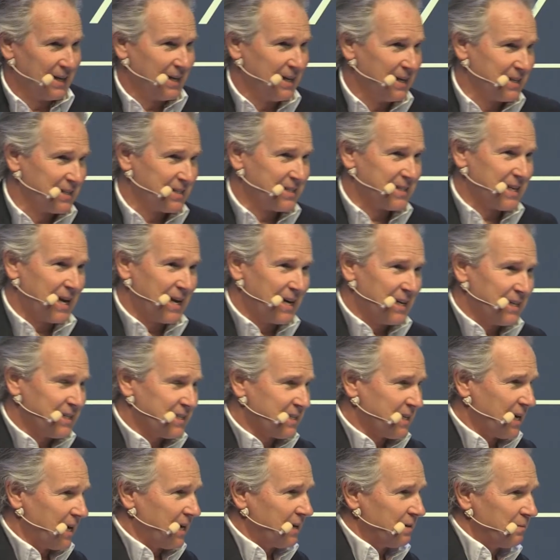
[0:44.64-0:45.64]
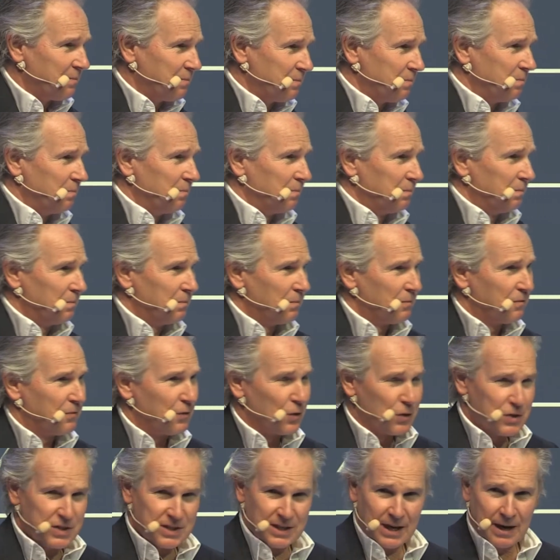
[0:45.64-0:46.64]
instead he said,
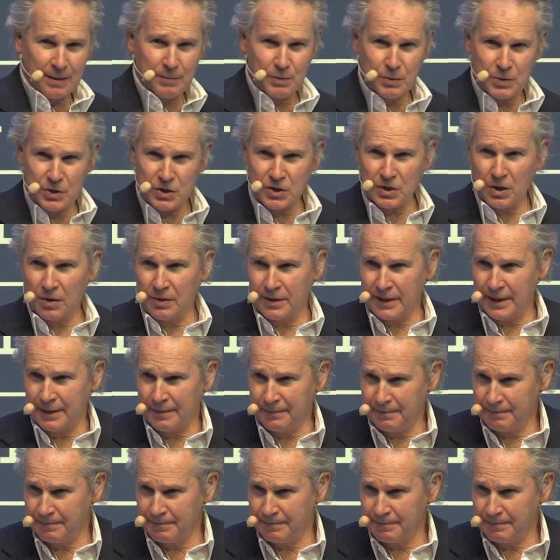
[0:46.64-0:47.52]
"First time to Estonia?"